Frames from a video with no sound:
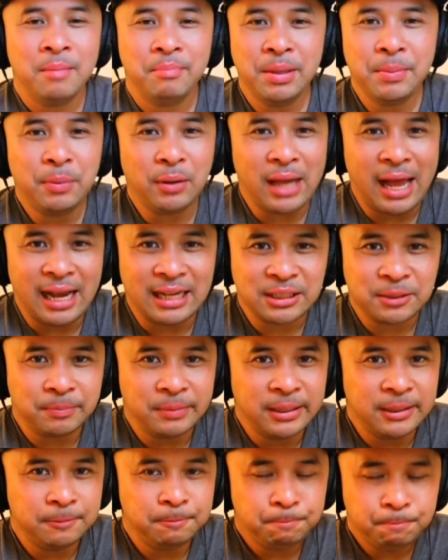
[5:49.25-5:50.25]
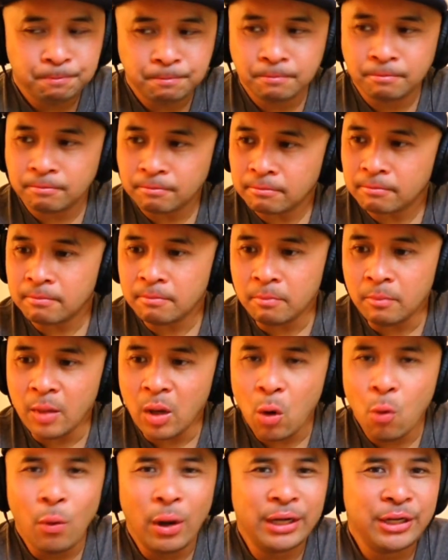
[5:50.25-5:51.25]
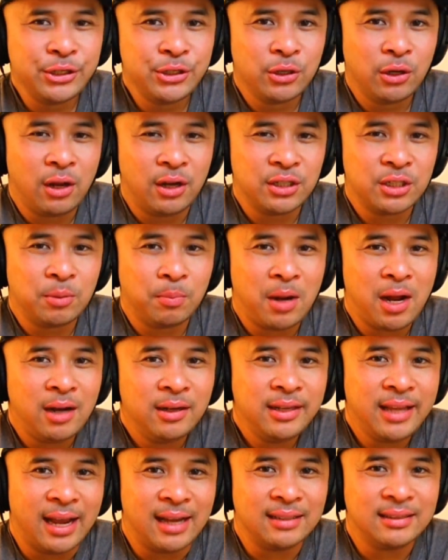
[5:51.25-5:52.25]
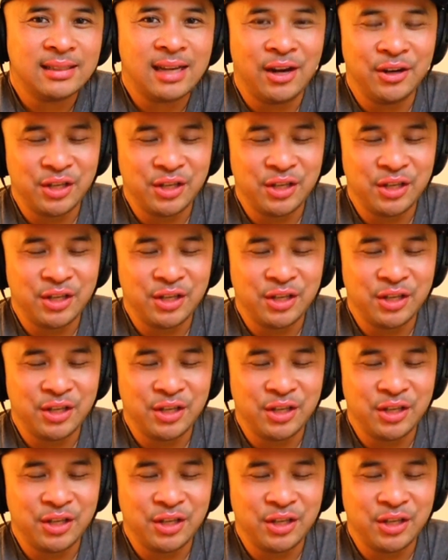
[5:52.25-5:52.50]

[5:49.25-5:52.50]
People ask me, why did you launch the podcast?